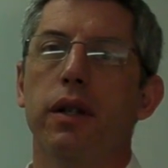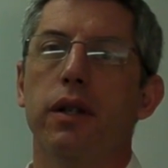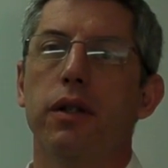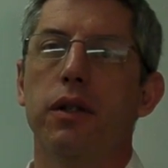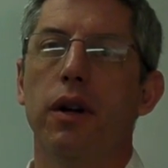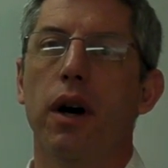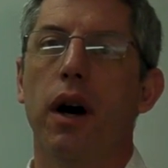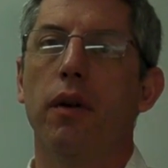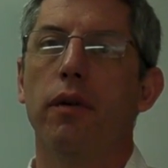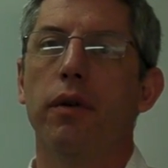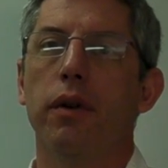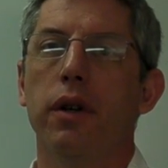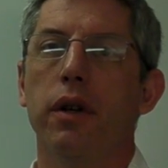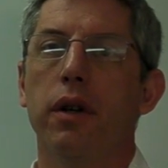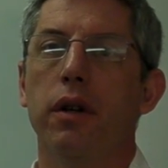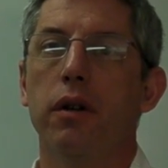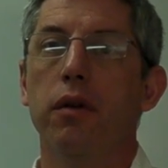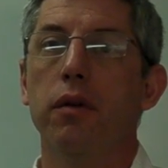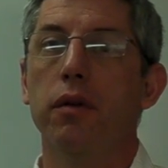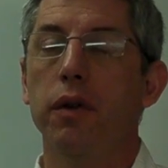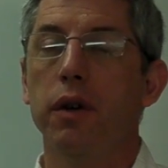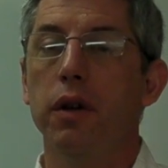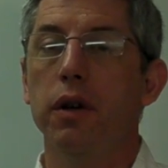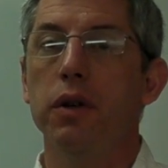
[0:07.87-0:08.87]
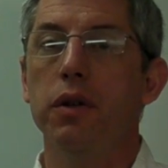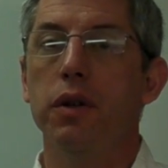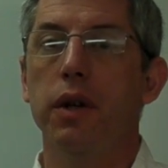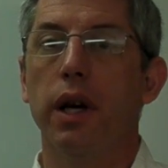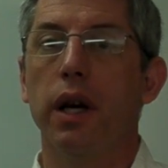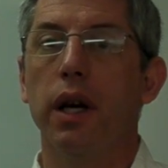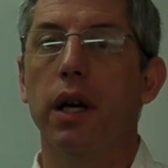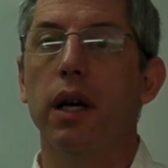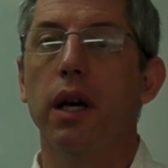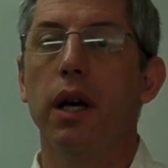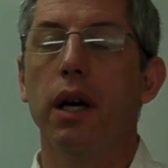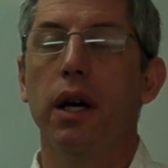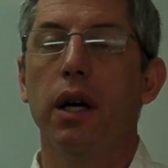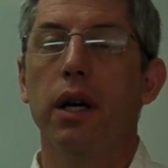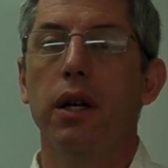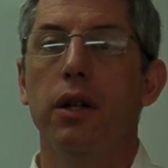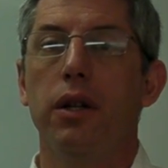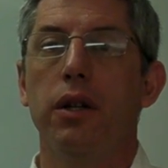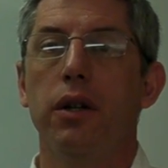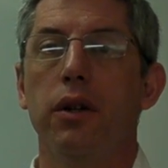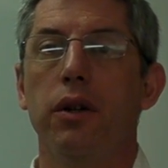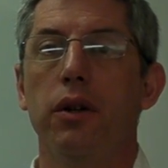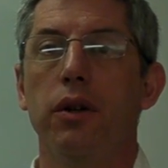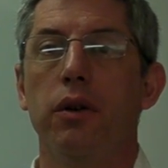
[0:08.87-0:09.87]
that's often confusing
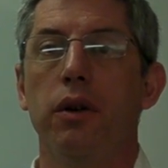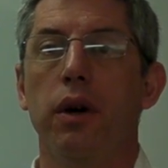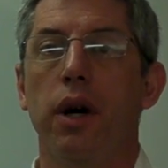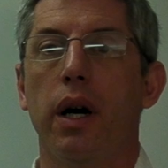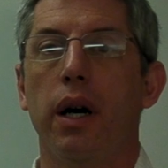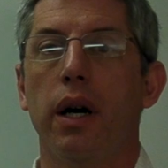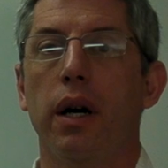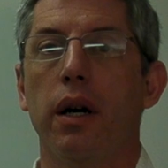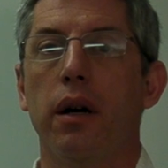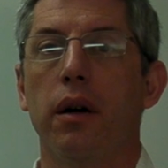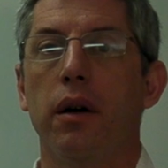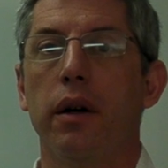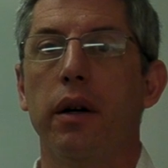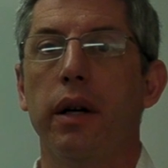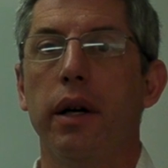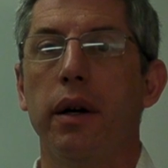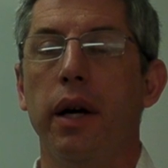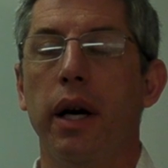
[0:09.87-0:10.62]
to uh,